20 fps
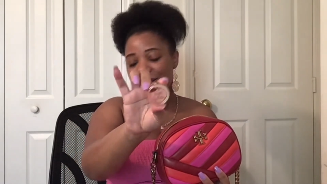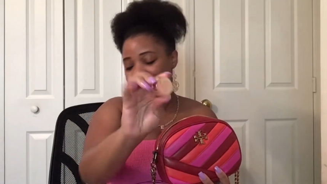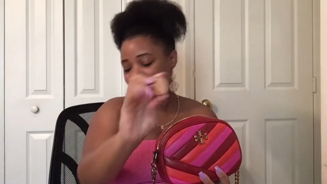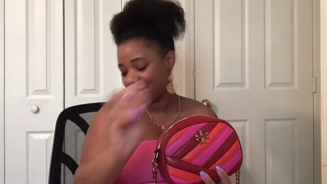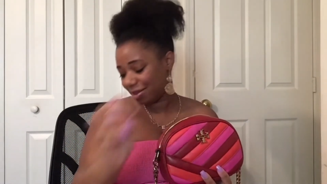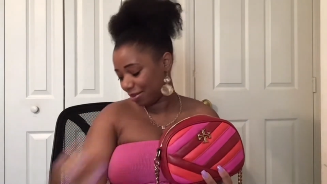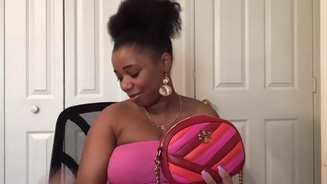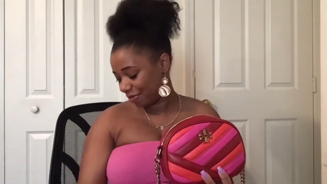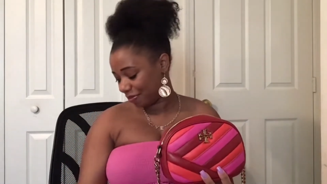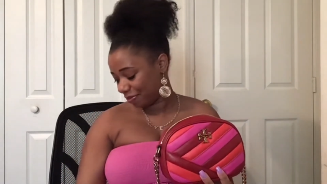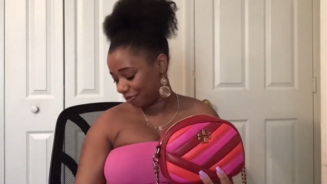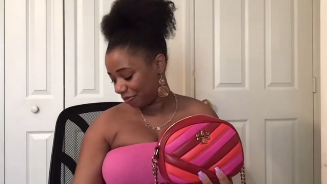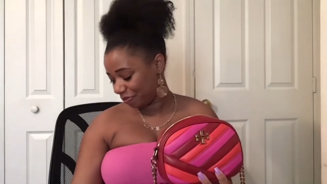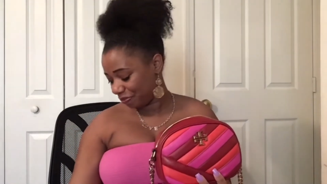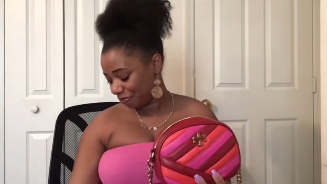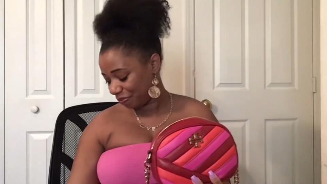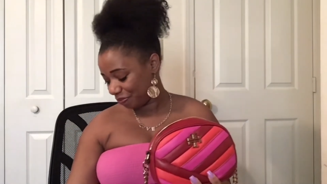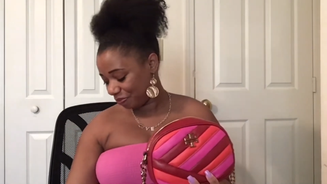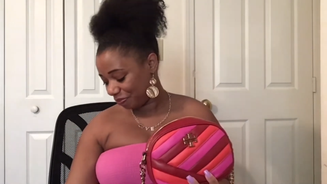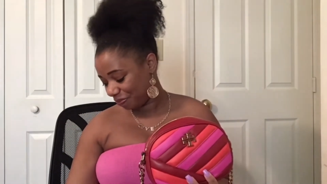
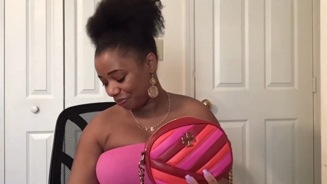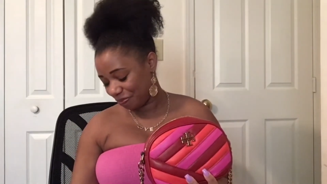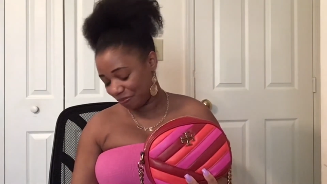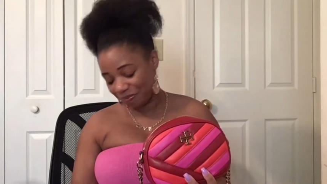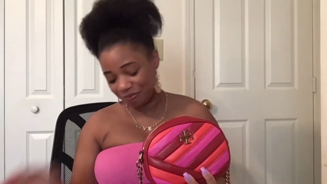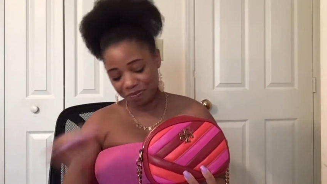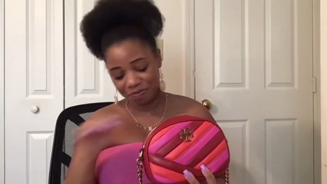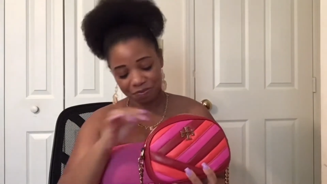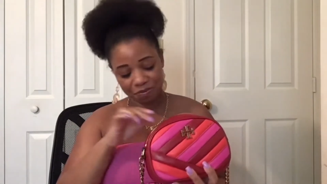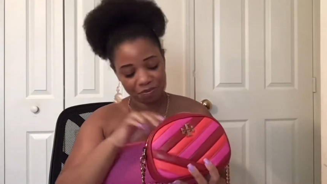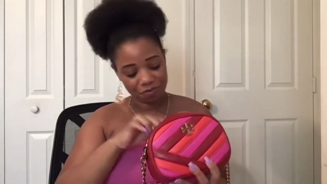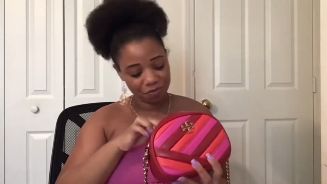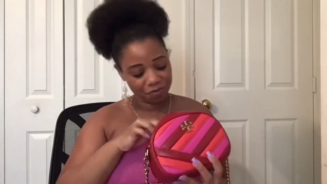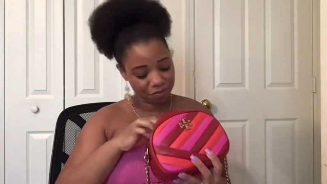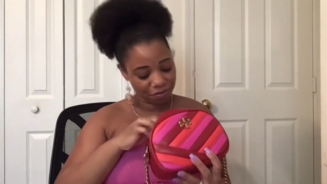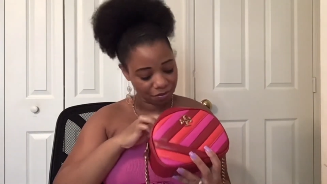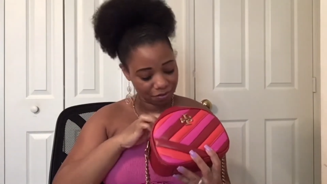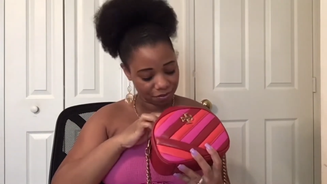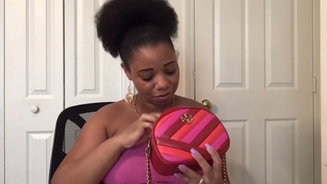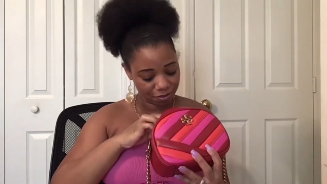
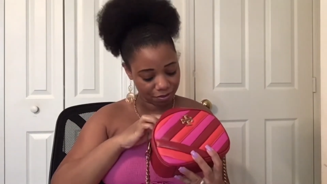Nothing is said.